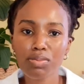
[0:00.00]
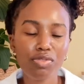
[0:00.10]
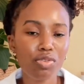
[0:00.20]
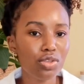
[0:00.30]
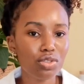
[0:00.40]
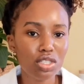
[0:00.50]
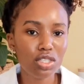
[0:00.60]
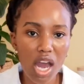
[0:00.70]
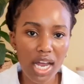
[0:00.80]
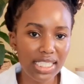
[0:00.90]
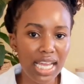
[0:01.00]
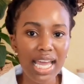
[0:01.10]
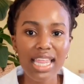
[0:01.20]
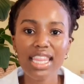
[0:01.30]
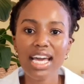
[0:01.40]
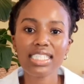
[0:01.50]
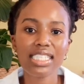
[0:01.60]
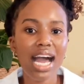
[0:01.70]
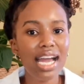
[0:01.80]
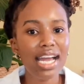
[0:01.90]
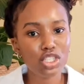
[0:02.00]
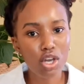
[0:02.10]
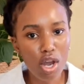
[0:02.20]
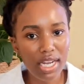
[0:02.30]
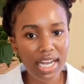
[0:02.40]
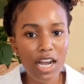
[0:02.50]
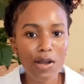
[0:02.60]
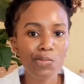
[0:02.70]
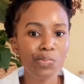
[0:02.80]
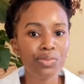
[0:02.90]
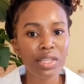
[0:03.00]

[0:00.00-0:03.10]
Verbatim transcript: before you start that, hi, doc, um,